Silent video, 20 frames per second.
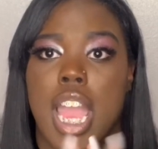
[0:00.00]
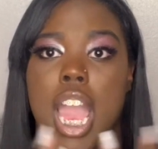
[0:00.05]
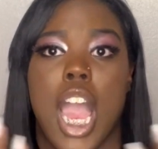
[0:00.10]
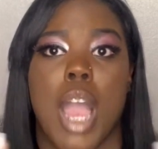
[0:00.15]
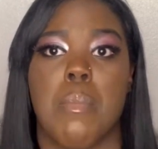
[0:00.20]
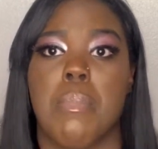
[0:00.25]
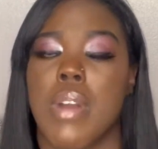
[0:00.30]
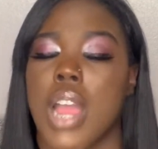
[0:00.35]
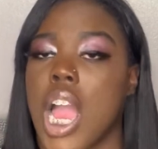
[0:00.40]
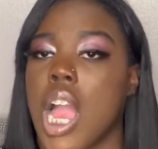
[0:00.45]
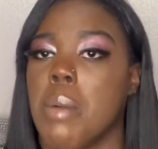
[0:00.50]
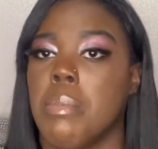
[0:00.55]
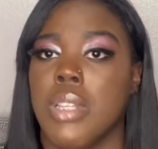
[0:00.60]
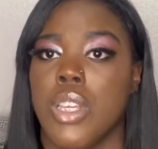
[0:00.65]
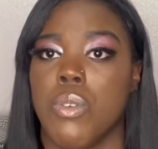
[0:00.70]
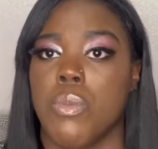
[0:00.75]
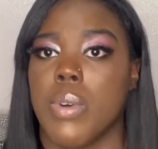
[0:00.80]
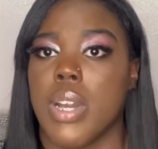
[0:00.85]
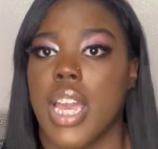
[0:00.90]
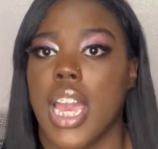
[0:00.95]
I probably
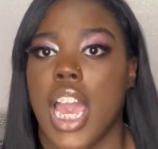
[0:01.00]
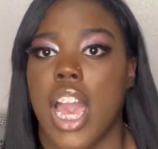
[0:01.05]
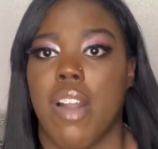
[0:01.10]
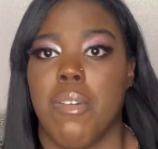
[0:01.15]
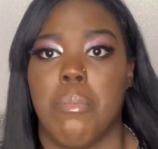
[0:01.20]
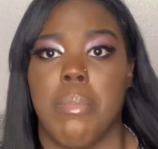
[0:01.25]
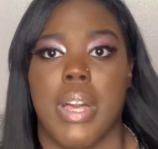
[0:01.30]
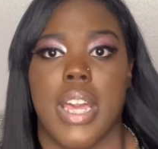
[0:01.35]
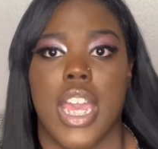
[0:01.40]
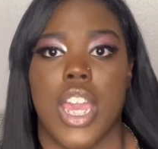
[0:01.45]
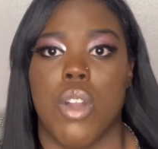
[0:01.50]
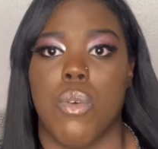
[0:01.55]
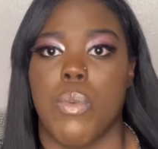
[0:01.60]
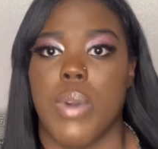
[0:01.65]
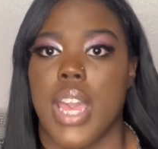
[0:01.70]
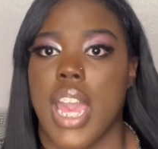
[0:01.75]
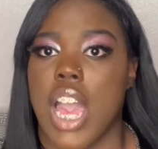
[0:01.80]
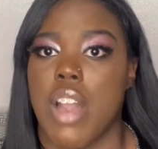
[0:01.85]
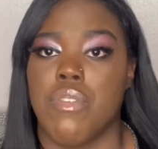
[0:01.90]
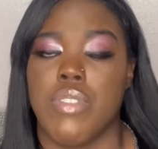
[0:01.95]
would have, but it would
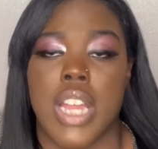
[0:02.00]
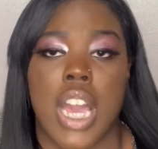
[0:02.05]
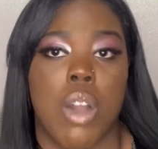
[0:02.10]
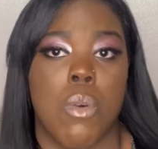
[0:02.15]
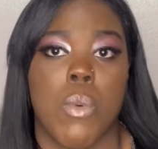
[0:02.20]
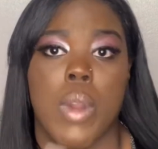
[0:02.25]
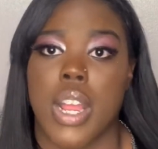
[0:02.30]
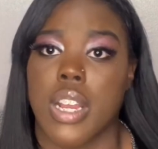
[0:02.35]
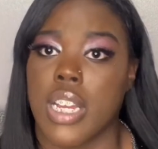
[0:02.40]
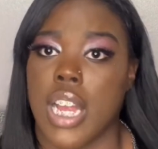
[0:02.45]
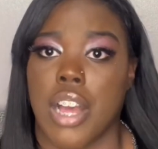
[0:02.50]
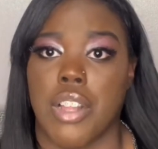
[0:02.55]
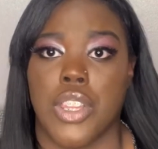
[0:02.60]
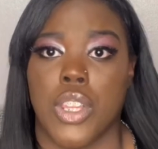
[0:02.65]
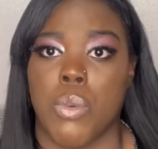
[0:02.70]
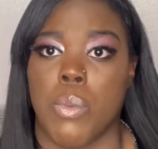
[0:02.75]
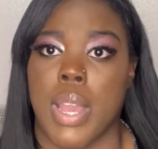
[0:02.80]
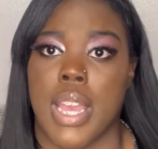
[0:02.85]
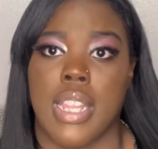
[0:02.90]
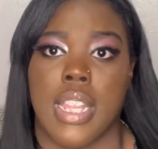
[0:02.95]
have not worked out the
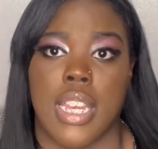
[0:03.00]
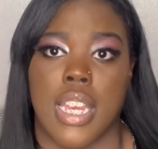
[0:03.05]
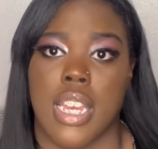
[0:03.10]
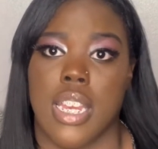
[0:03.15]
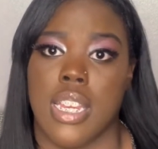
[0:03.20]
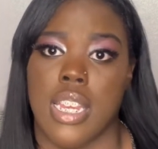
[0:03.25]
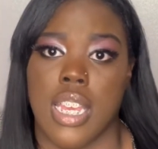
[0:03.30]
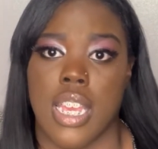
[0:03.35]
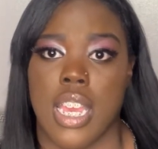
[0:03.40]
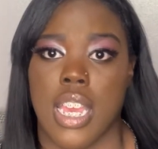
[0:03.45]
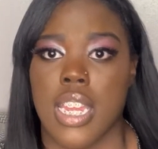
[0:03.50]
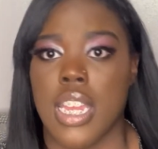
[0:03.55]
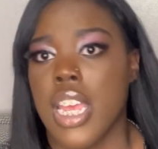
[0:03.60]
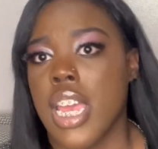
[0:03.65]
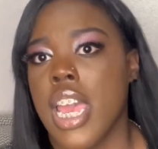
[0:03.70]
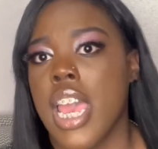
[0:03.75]
way that it did.